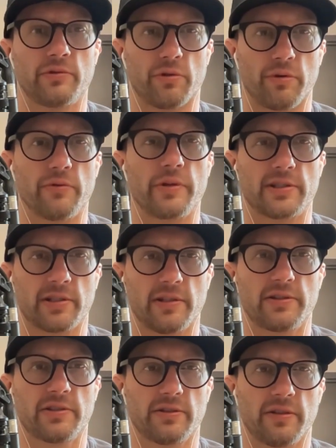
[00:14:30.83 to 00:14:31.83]

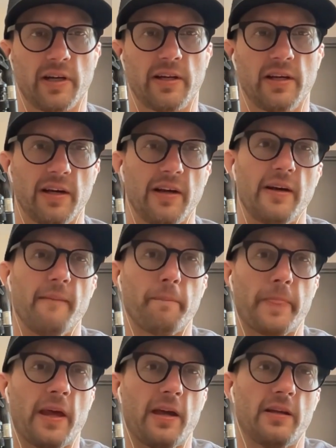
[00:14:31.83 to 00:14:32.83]
research, right?
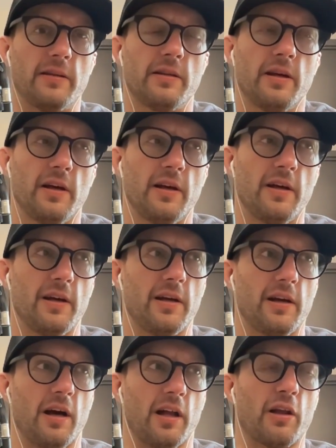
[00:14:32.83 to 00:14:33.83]
And
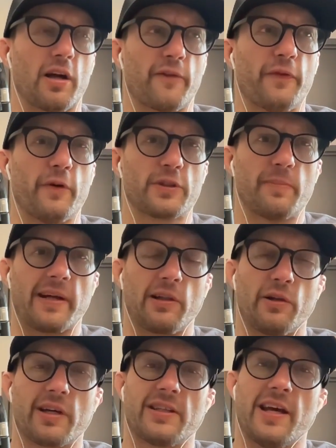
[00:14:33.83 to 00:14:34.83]
a lot of folks might
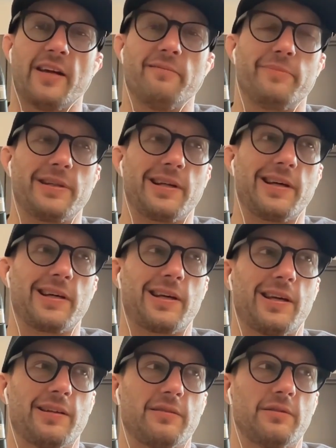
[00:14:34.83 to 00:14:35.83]
look at that and be like,
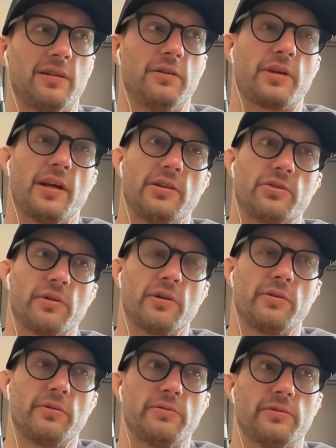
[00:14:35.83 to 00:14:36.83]
okay,
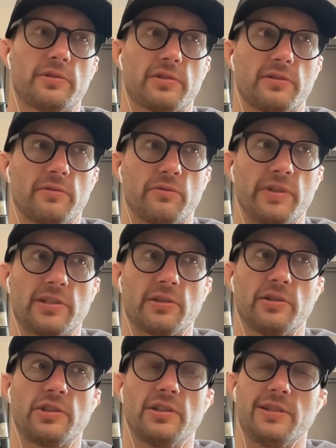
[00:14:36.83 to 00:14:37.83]
drones,
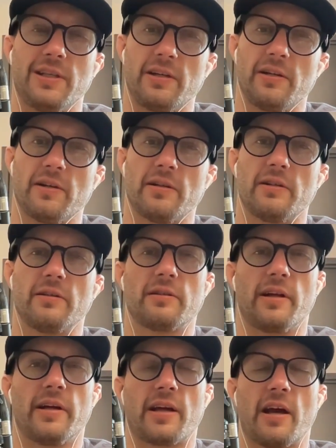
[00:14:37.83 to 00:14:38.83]
researching deer,
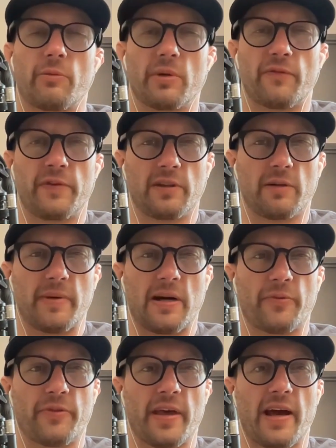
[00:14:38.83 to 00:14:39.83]
like how do we feel
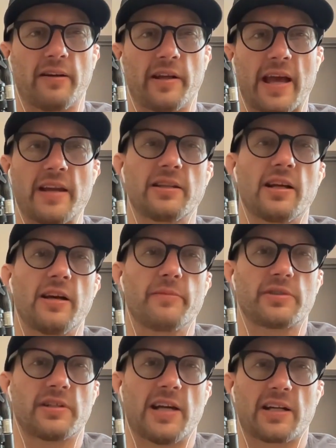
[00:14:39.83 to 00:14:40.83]
about that? Like anytime
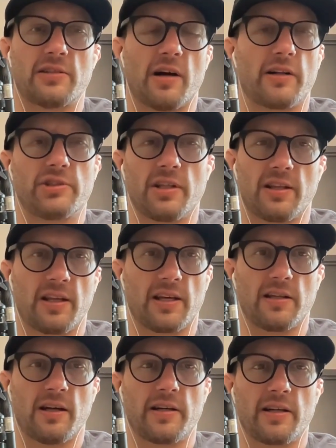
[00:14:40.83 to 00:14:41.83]
there's a technology thing in
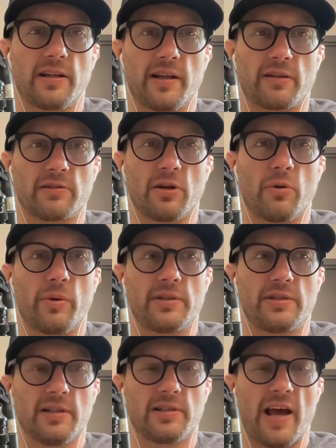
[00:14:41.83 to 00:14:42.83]
hunting, like there's always
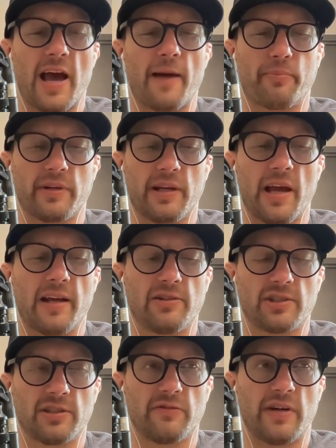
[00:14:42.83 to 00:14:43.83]
this
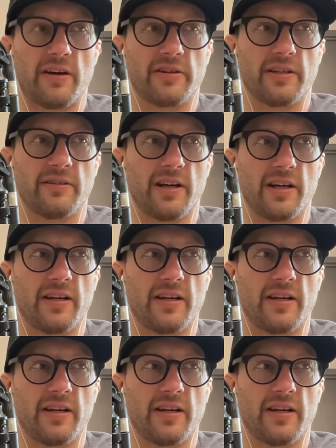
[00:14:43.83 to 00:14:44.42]
apprehension around it, right?